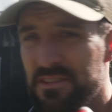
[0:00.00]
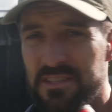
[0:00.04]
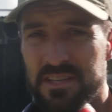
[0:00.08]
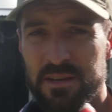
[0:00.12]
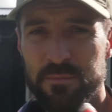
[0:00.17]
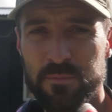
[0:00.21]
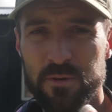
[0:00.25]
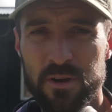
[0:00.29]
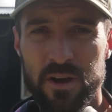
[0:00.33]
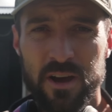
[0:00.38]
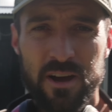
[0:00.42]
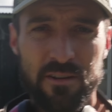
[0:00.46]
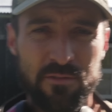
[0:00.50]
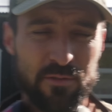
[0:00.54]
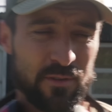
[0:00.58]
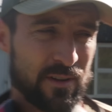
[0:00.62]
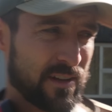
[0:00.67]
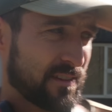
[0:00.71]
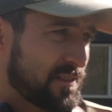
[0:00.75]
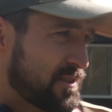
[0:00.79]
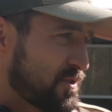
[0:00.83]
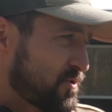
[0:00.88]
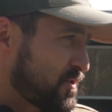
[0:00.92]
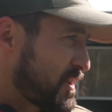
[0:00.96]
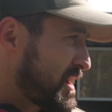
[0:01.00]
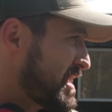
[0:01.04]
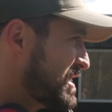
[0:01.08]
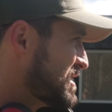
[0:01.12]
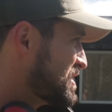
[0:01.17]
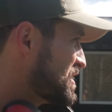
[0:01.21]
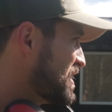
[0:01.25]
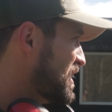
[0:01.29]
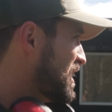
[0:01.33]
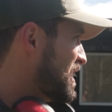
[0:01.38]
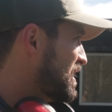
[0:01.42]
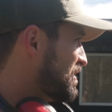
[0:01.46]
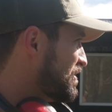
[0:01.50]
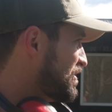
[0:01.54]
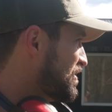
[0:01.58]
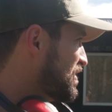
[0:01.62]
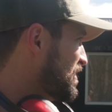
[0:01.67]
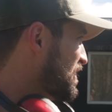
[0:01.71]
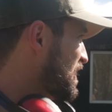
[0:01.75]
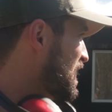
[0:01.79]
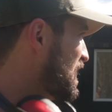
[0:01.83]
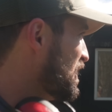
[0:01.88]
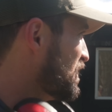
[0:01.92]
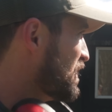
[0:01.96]
timber off, we got the drains off.
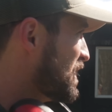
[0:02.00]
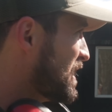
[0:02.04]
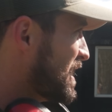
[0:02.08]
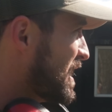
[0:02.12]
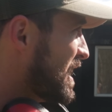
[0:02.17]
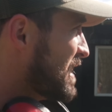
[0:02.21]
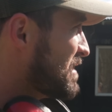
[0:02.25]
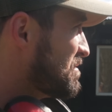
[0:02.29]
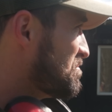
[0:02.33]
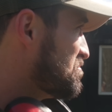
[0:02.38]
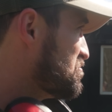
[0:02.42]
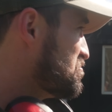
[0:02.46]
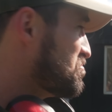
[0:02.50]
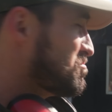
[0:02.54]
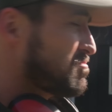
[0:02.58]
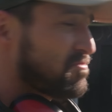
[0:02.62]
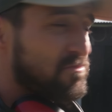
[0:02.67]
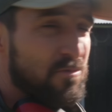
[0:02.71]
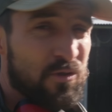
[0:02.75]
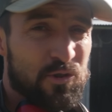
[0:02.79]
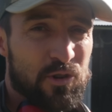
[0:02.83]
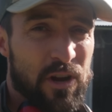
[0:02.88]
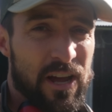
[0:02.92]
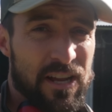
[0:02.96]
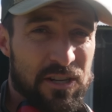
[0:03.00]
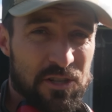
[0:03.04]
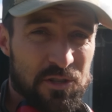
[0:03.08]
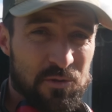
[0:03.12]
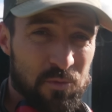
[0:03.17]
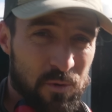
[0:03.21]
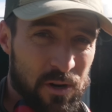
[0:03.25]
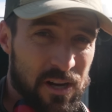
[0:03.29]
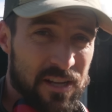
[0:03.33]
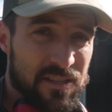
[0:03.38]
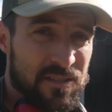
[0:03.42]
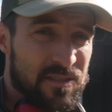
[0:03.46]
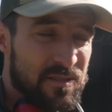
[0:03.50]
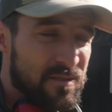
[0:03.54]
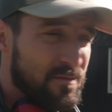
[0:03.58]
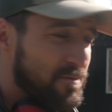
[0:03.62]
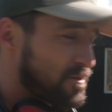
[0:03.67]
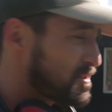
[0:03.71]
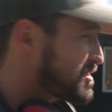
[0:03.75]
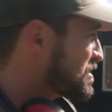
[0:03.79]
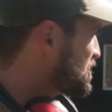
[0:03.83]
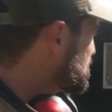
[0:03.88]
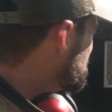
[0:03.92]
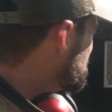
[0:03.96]
I only got drenched once, which is